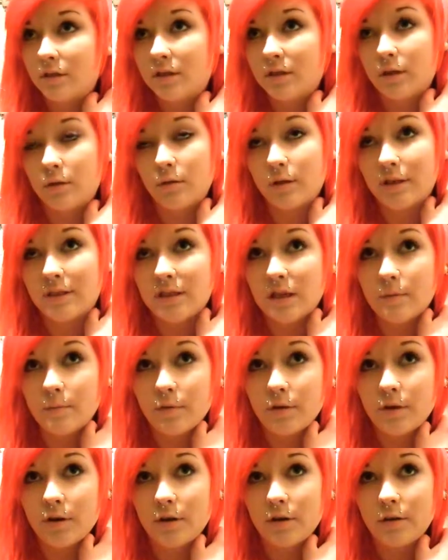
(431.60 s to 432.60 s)
so the
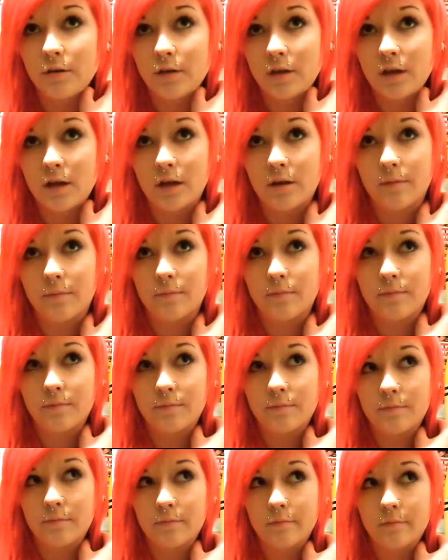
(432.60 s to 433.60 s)
summer
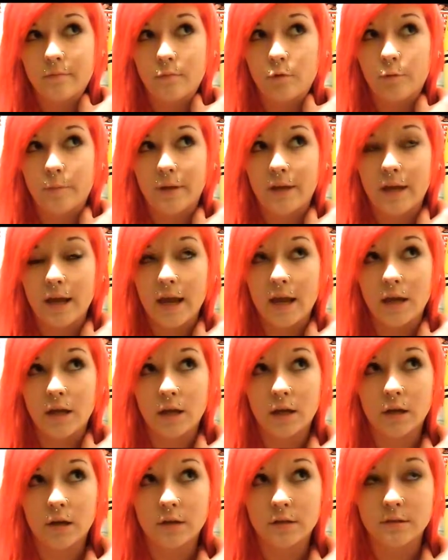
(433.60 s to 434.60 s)
will be 8
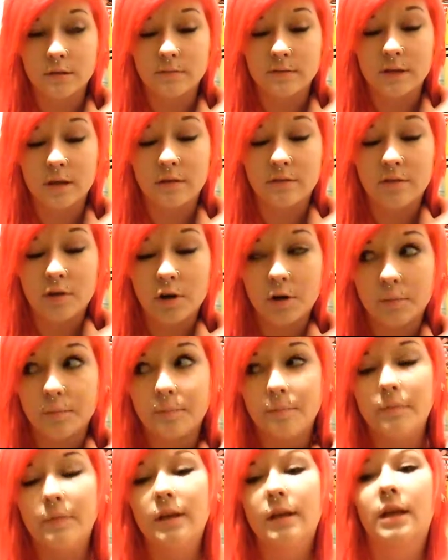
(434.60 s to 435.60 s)
years of self-harm